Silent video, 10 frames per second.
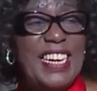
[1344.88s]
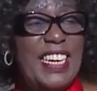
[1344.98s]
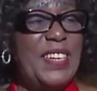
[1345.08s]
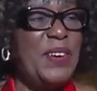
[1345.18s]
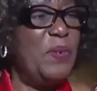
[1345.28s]

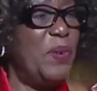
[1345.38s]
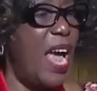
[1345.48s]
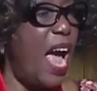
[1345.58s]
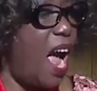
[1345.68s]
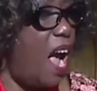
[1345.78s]

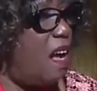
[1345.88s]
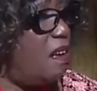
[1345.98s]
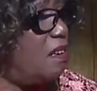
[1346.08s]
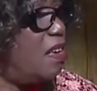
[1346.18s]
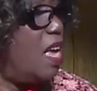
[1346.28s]
Hallelujah.
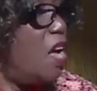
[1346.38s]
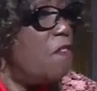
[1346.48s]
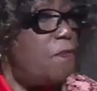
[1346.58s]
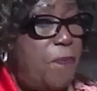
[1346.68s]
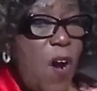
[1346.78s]

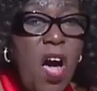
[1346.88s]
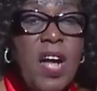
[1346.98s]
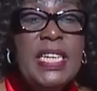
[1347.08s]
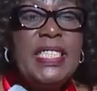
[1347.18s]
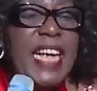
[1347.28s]

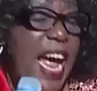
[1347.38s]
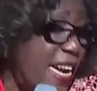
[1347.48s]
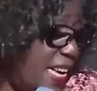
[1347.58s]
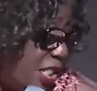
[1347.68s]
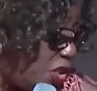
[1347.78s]
For
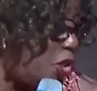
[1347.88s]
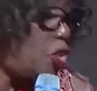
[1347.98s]
there is